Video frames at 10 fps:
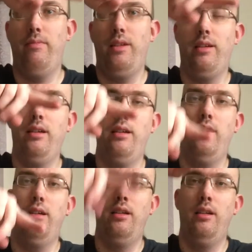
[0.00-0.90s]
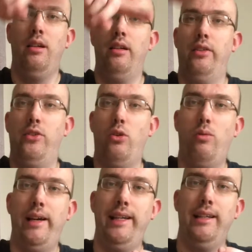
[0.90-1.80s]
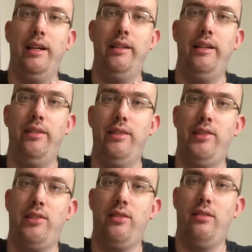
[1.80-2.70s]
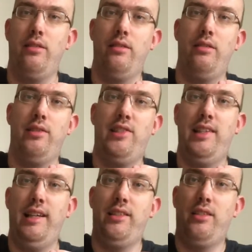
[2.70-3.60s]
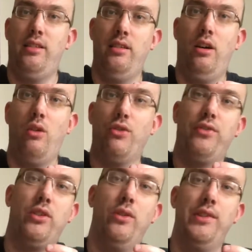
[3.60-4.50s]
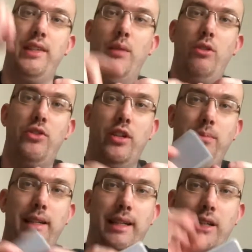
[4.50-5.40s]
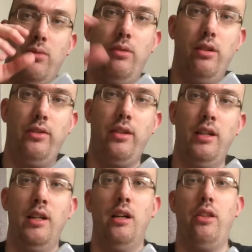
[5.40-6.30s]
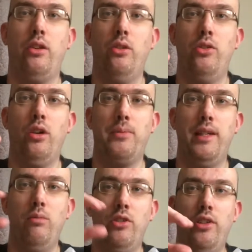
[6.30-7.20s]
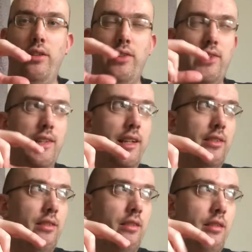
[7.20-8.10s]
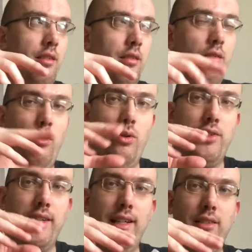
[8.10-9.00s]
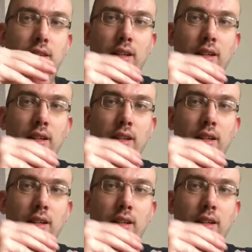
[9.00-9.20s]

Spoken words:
like a doorway, and then there's 6 holes for coins. And then once you complete each world, the coin drops in. Once you've done all 6,